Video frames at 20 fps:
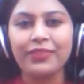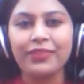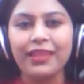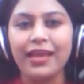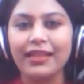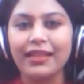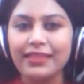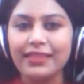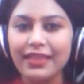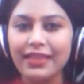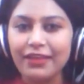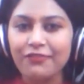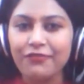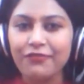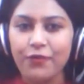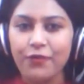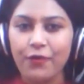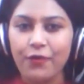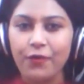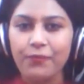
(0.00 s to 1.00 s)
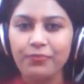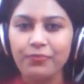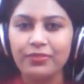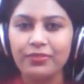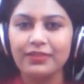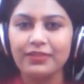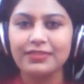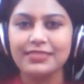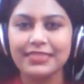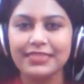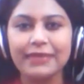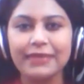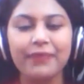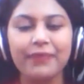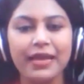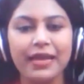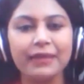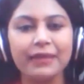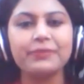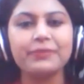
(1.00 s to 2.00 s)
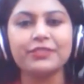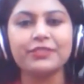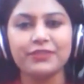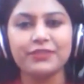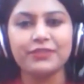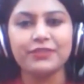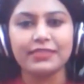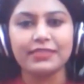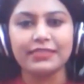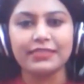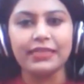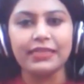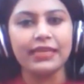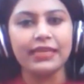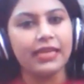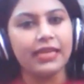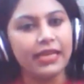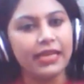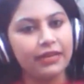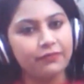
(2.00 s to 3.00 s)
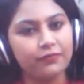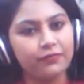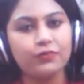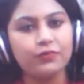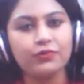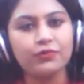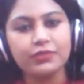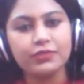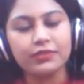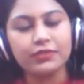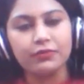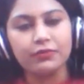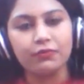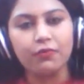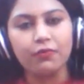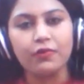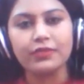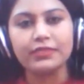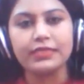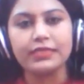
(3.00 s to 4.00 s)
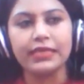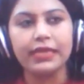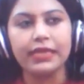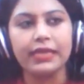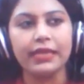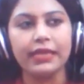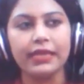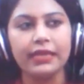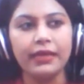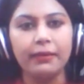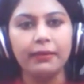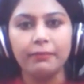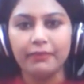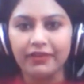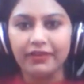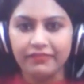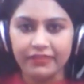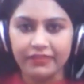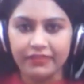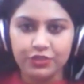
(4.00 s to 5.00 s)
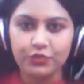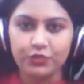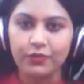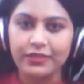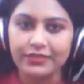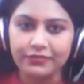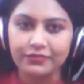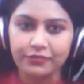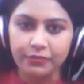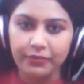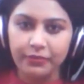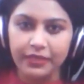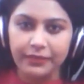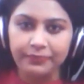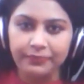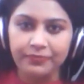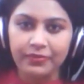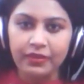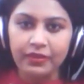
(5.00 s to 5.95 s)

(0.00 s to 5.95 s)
And therefore, seeing my personality, Air Force was the perfect choice for me.